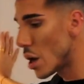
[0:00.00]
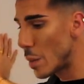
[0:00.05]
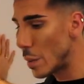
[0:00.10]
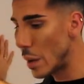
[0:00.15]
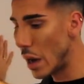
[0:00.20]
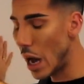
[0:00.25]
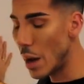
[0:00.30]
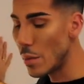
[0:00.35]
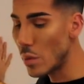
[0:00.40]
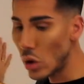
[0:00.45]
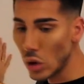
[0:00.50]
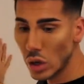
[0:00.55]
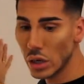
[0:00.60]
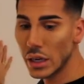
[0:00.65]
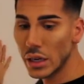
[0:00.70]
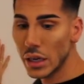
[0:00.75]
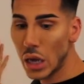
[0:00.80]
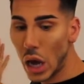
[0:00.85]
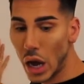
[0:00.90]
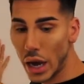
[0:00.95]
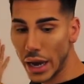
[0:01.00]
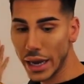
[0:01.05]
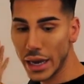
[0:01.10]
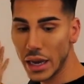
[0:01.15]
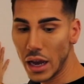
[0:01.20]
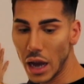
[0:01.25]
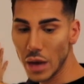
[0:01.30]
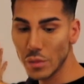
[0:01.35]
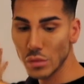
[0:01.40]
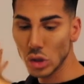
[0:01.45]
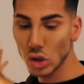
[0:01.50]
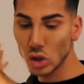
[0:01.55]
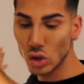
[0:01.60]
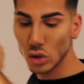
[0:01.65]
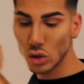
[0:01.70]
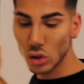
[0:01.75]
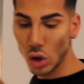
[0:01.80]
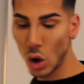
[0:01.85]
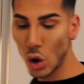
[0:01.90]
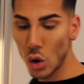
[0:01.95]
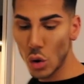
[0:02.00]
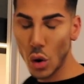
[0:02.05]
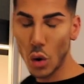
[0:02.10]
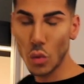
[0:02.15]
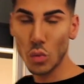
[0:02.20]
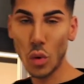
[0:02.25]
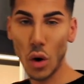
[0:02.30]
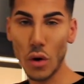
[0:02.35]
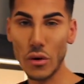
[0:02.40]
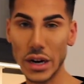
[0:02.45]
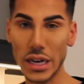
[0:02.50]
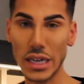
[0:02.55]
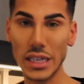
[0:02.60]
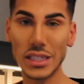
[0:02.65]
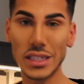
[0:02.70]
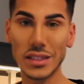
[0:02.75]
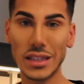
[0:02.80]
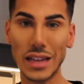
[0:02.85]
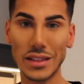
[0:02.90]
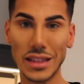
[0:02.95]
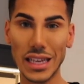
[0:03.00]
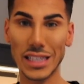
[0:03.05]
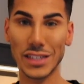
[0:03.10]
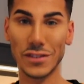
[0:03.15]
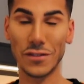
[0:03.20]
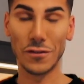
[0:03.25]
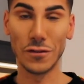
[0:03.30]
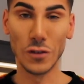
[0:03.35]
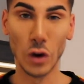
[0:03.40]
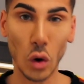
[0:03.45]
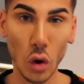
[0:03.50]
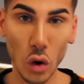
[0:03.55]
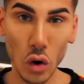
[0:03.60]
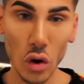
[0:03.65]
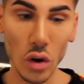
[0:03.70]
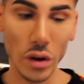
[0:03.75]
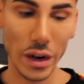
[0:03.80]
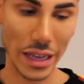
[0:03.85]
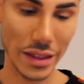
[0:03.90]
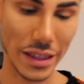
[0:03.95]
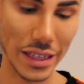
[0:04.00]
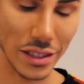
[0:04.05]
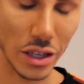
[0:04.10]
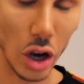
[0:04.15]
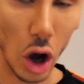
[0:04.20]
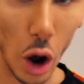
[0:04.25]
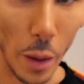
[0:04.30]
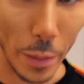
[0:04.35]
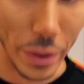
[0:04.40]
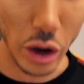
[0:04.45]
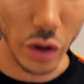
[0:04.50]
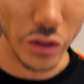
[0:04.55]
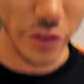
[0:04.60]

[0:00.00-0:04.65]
But I'm not gonna lie, I'm so worried that there's there's carpet on